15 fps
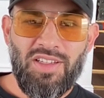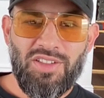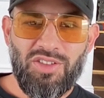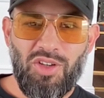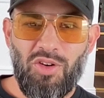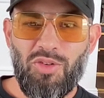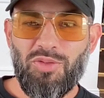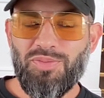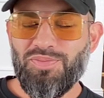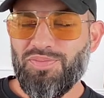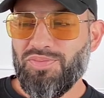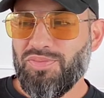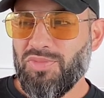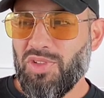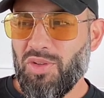So
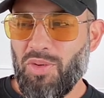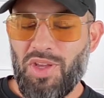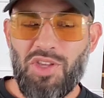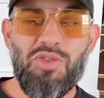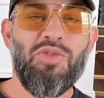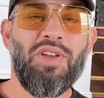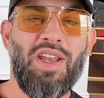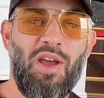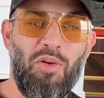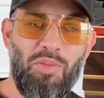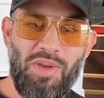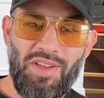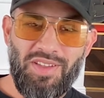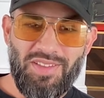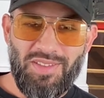the way you can help
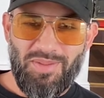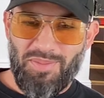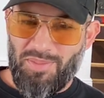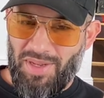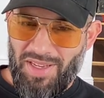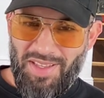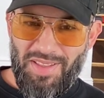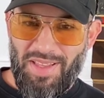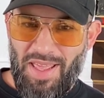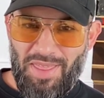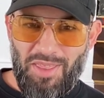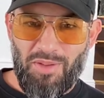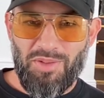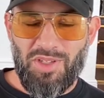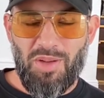me is by hitting
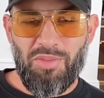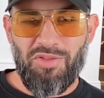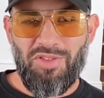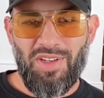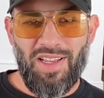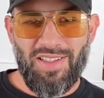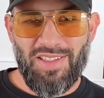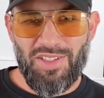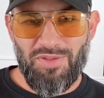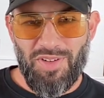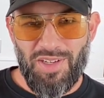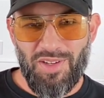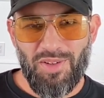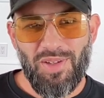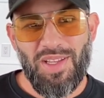that thumbs up if you like this
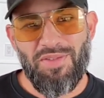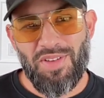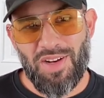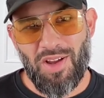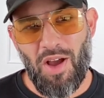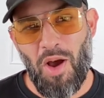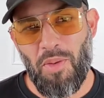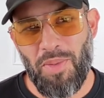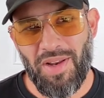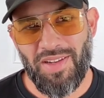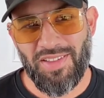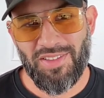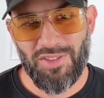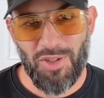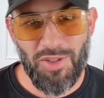video, leaving a comment,
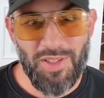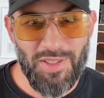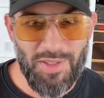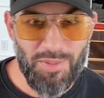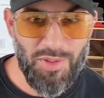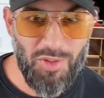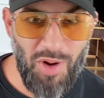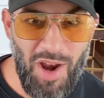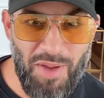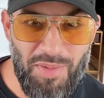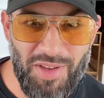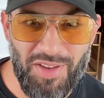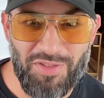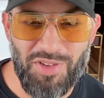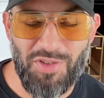certainly
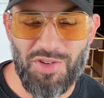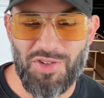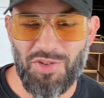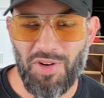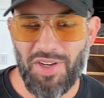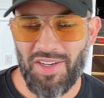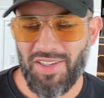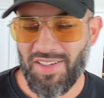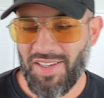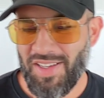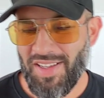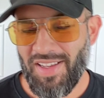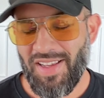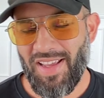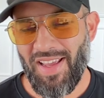subscribing if you enjoyed it,
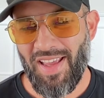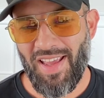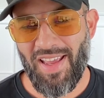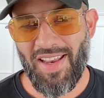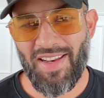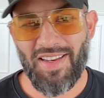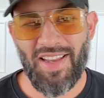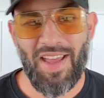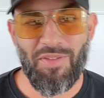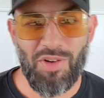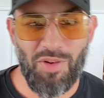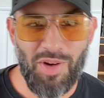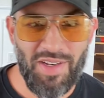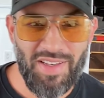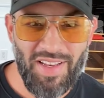and have a
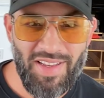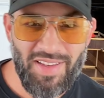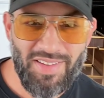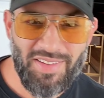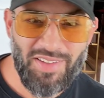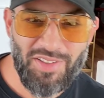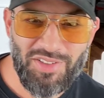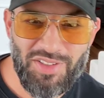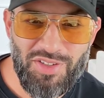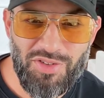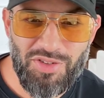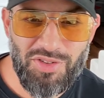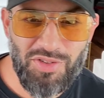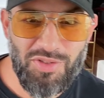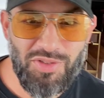great day. I'll see you
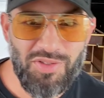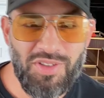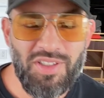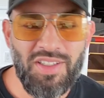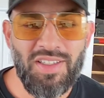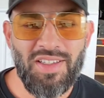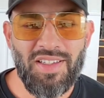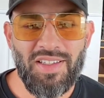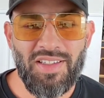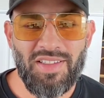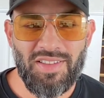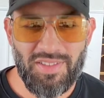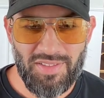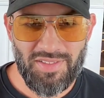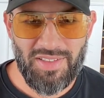soon.
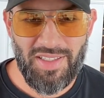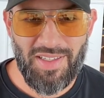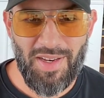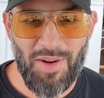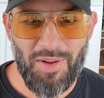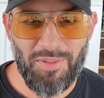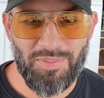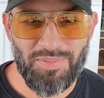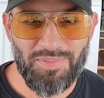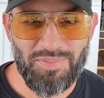Take care.